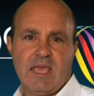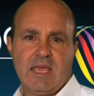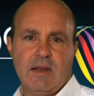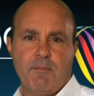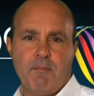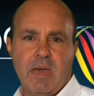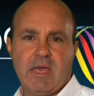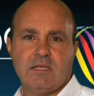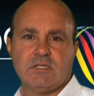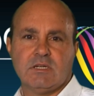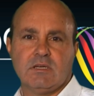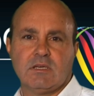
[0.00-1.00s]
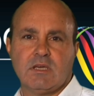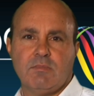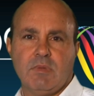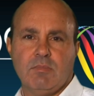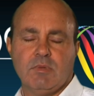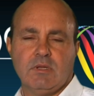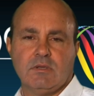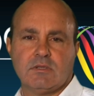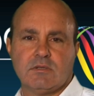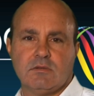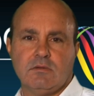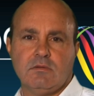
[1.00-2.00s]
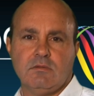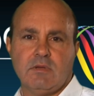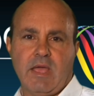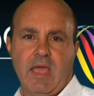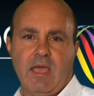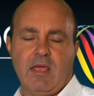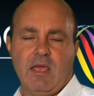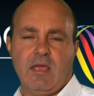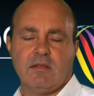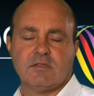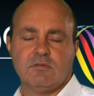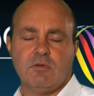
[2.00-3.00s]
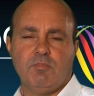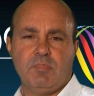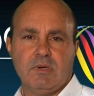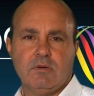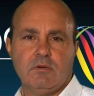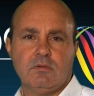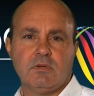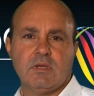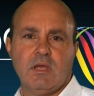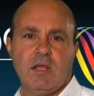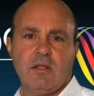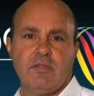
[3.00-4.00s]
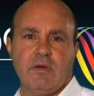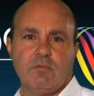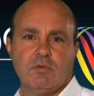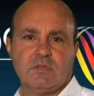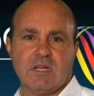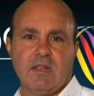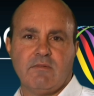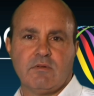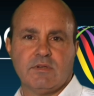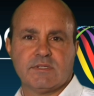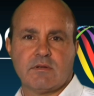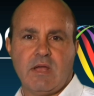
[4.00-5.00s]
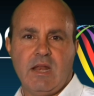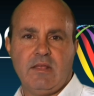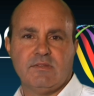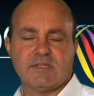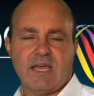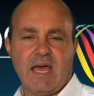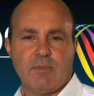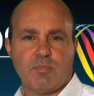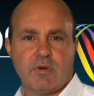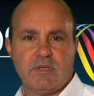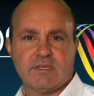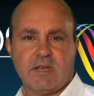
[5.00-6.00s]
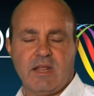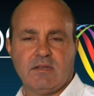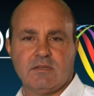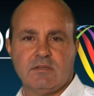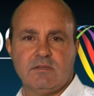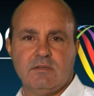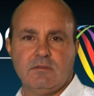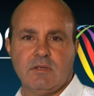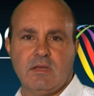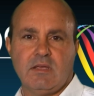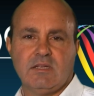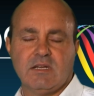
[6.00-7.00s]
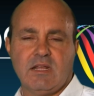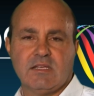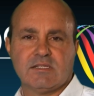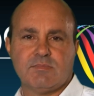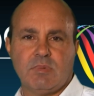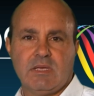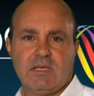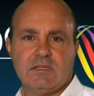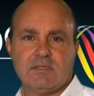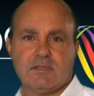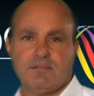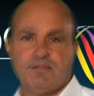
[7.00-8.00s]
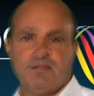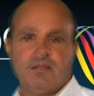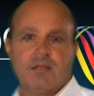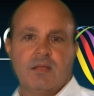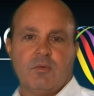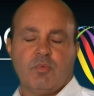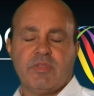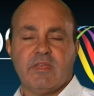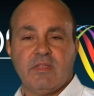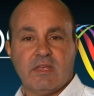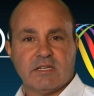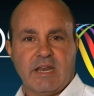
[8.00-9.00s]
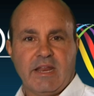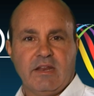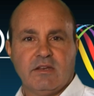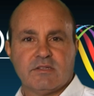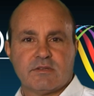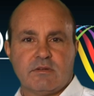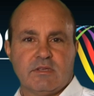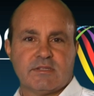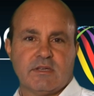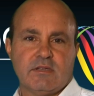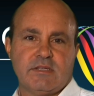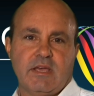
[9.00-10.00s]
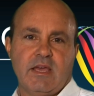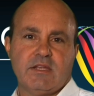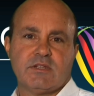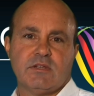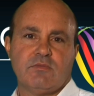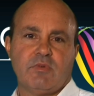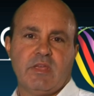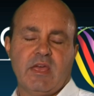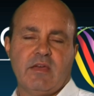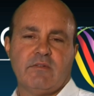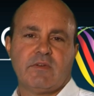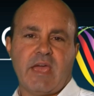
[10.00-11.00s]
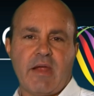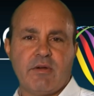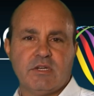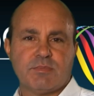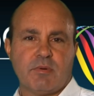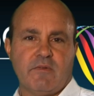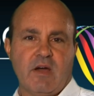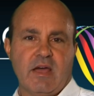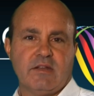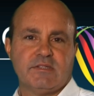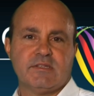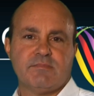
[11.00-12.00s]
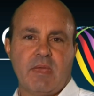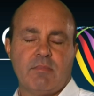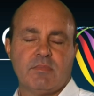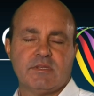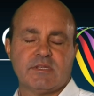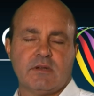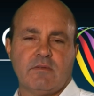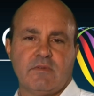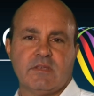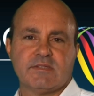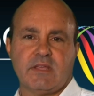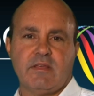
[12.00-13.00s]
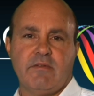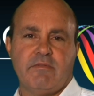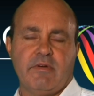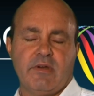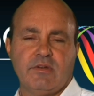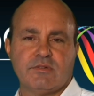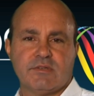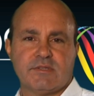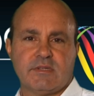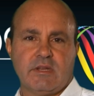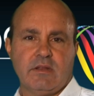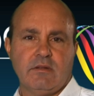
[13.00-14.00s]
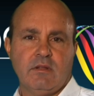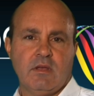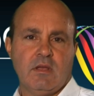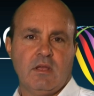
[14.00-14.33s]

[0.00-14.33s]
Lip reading: in a major commitment to a build that will deliver Australians unprecedented internet speeds. Within the Internet Industry Association, we have carriage providers as members, and obviously they're very interested in